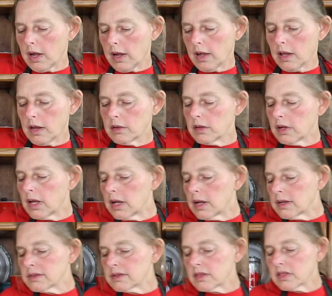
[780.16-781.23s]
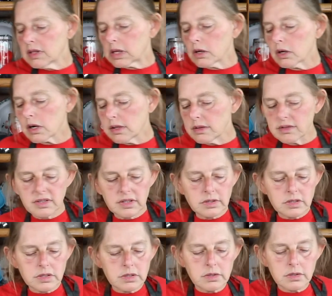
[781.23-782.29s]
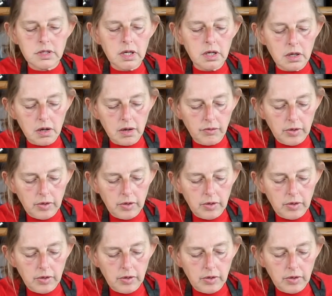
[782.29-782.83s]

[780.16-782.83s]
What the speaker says: And it is a thicker consistency of an